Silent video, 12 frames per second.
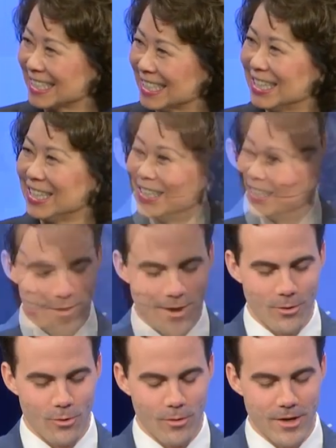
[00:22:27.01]
Uh,
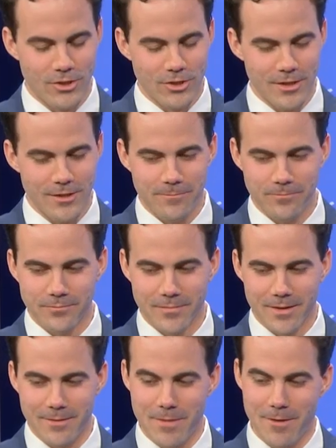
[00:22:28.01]
final question.
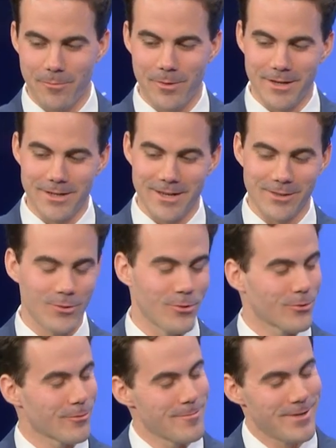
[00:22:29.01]
Maybe we can take the
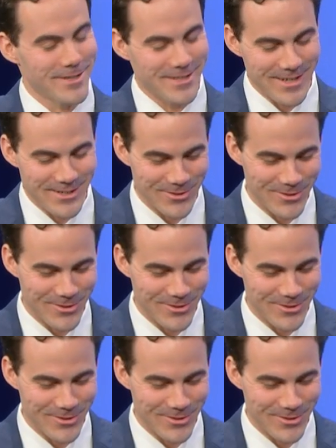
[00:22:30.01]
whole three minutes to answer